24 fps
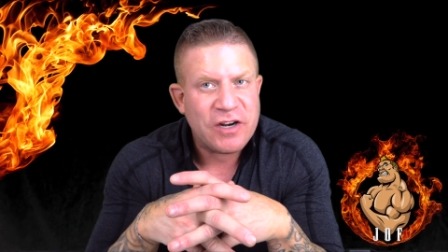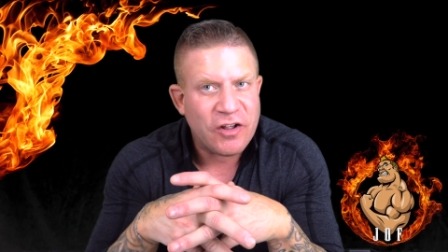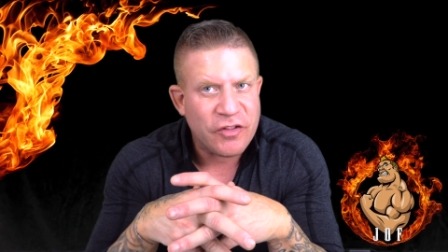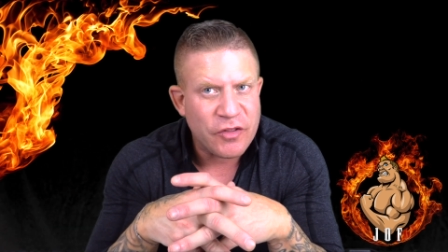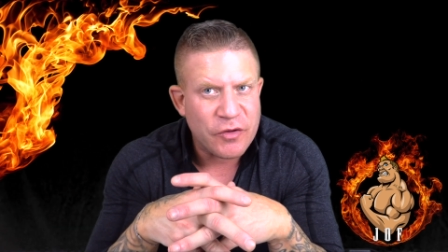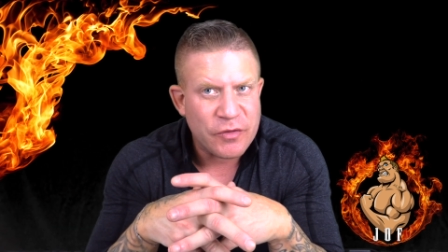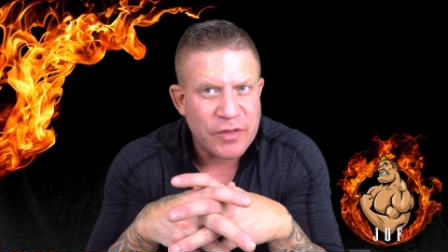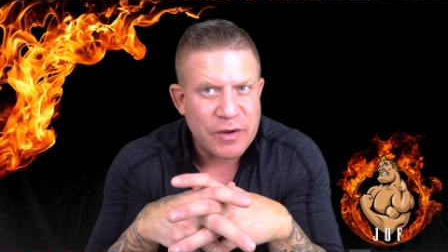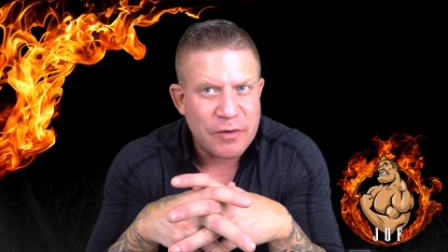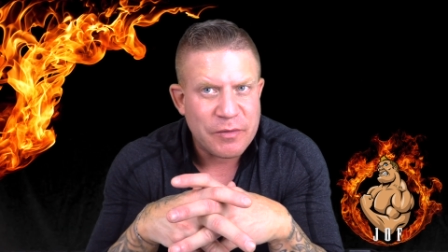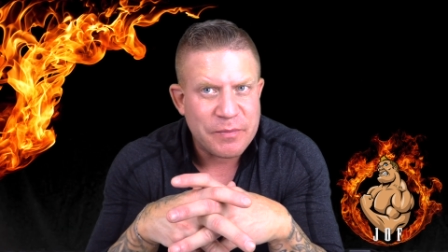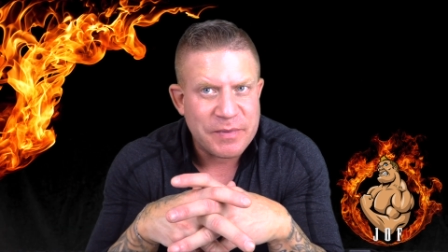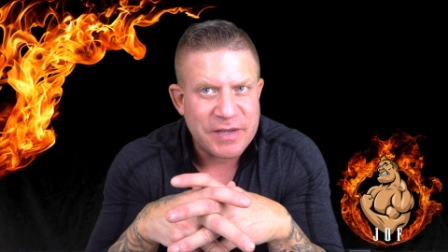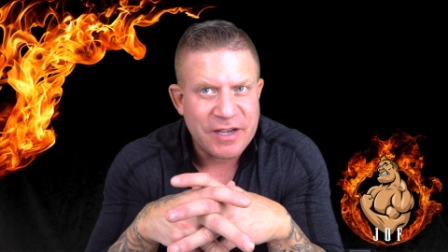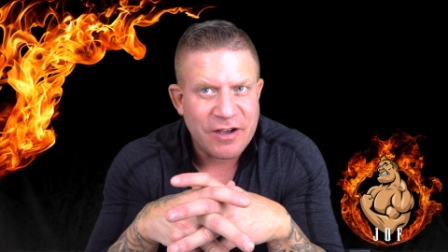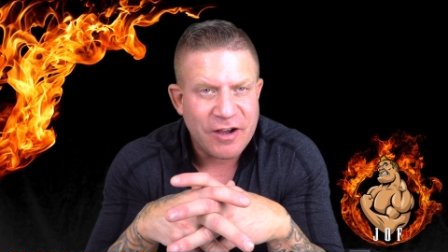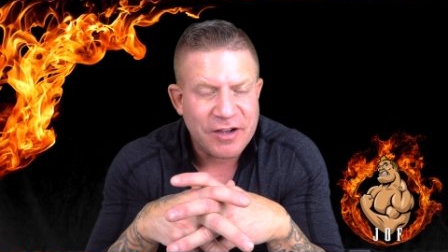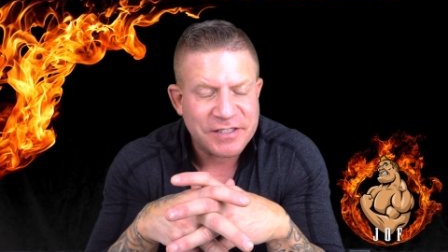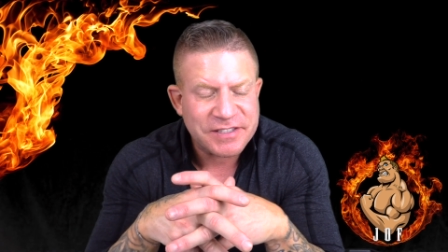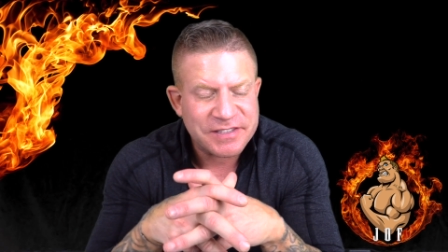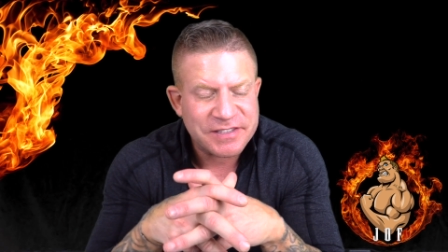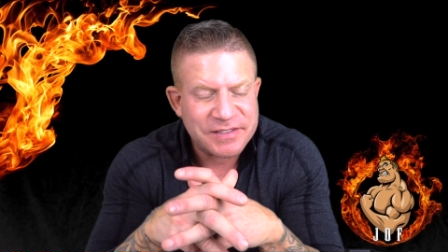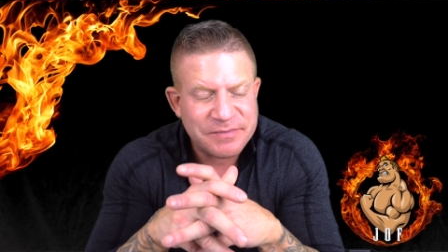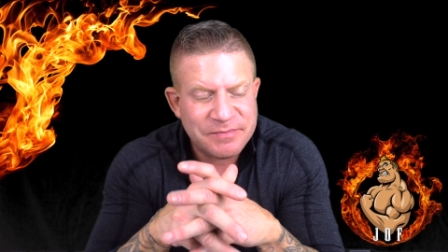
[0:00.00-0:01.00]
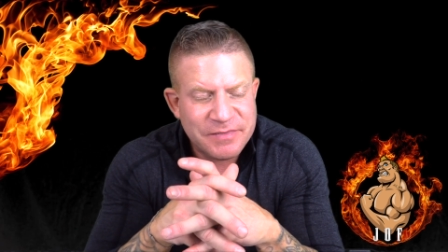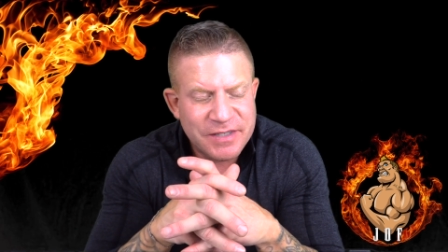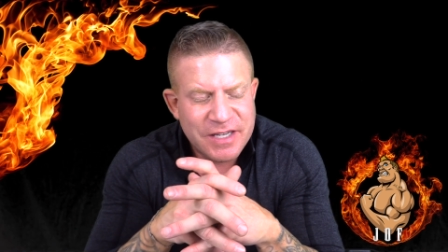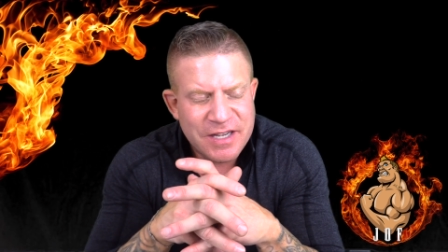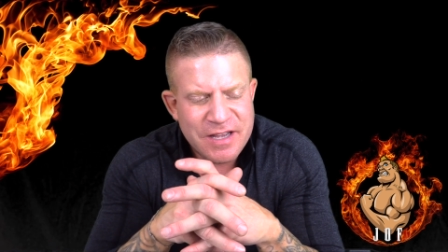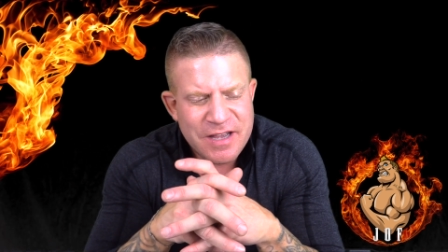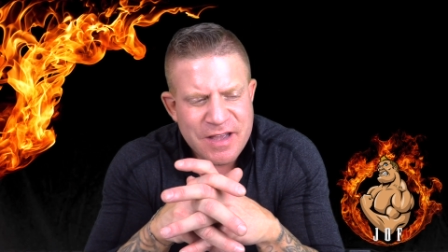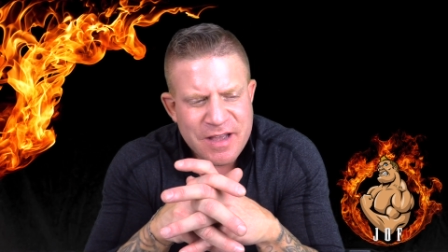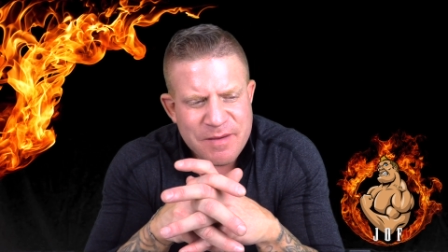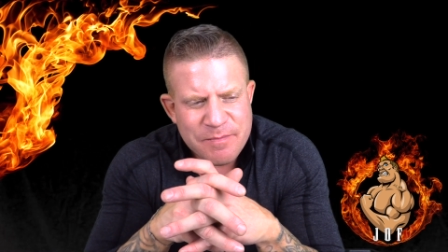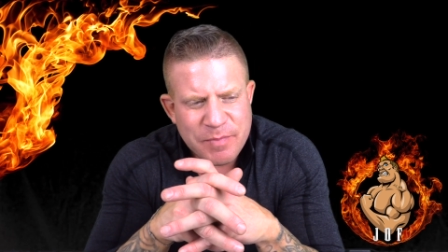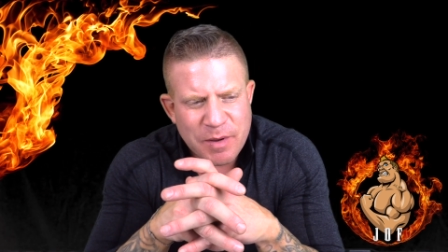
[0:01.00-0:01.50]
although that would be awesome,
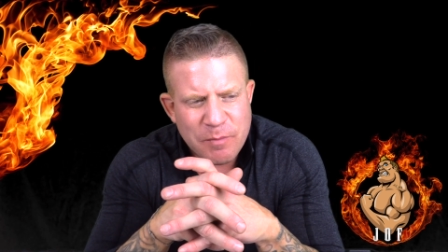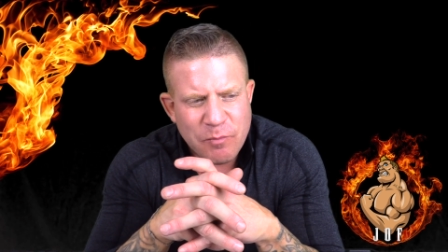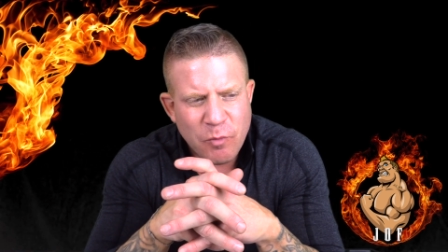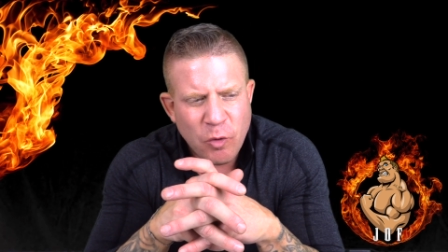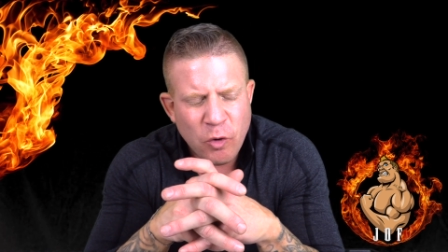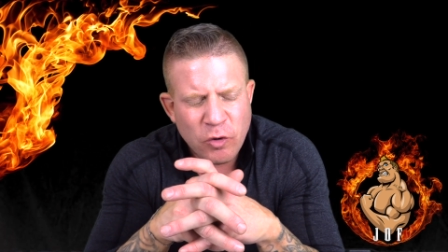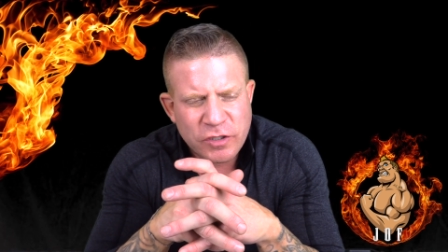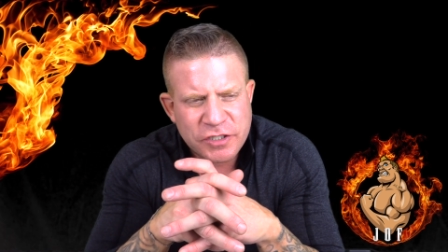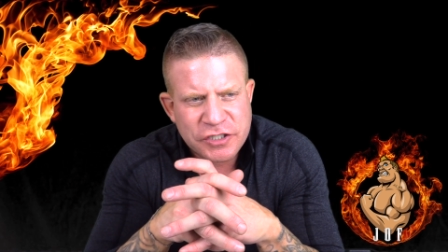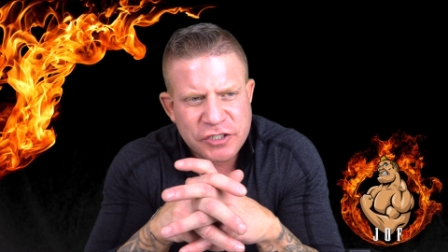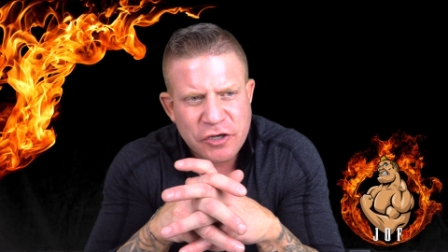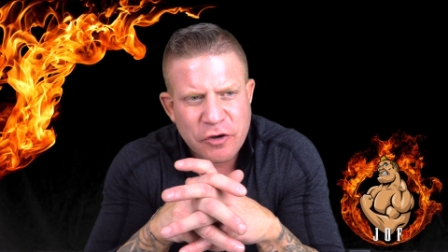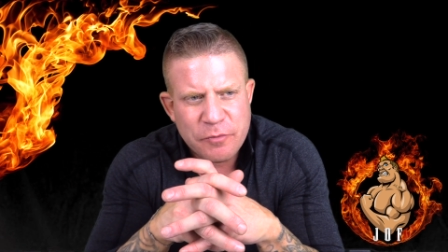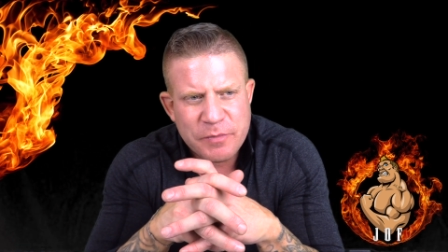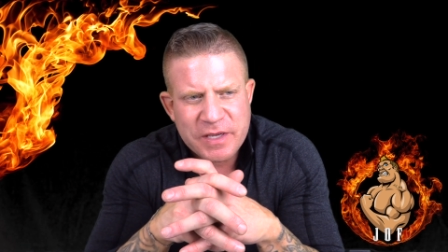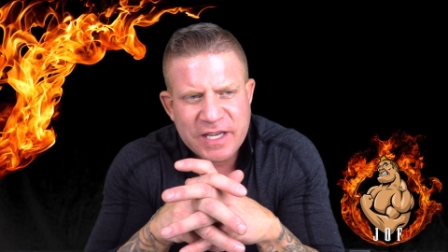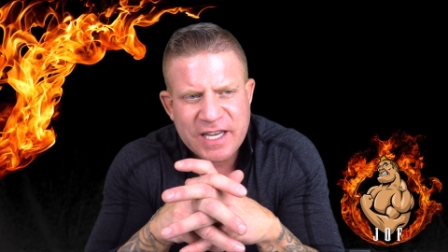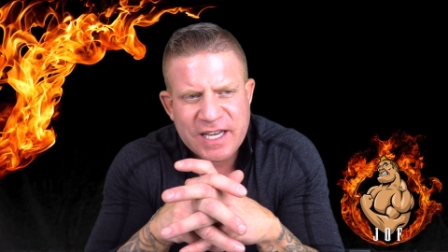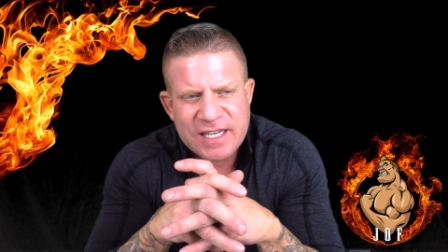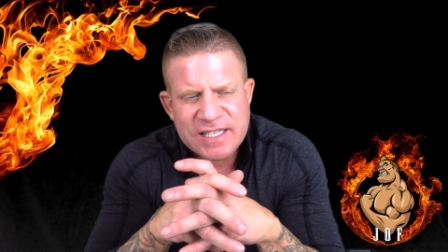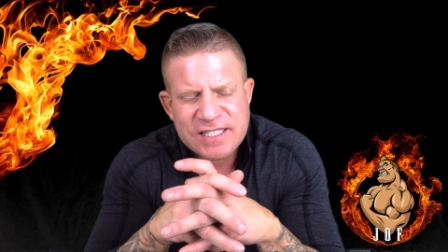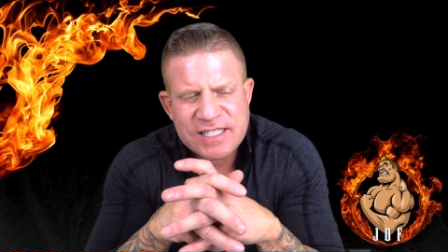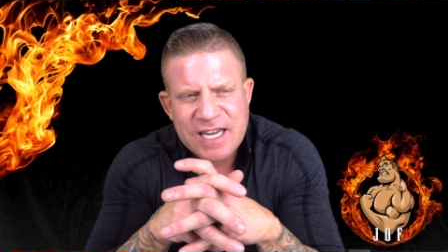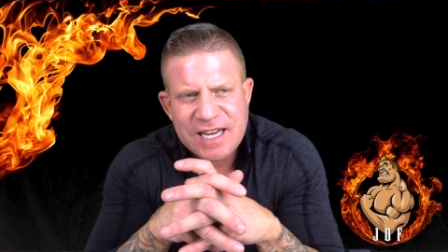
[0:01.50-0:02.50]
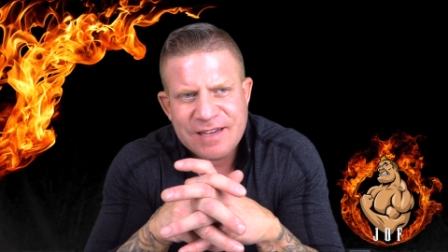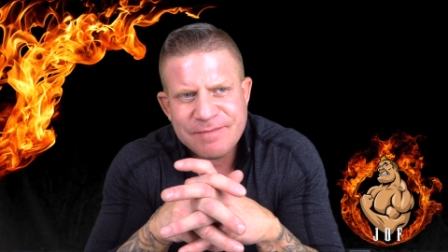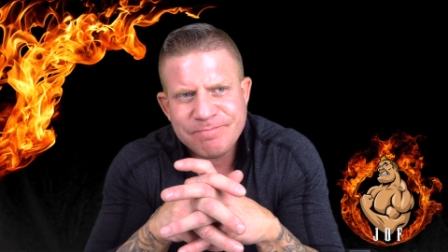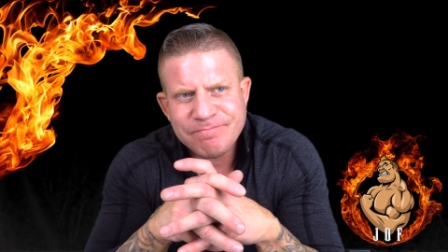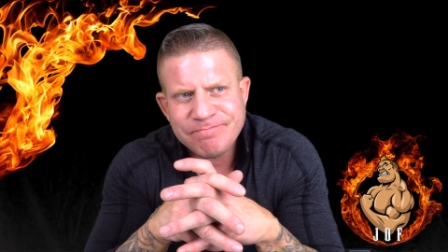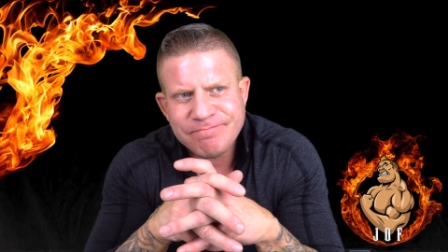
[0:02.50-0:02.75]
but more so because